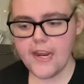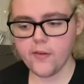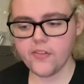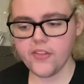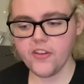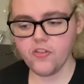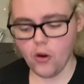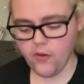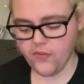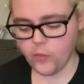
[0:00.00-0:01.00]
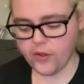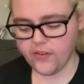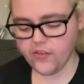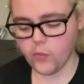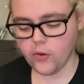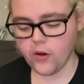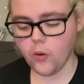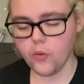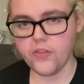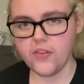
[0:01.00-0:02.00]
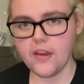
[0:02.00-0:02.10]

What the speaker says: I used to think Jehovah's Witnesses were cults,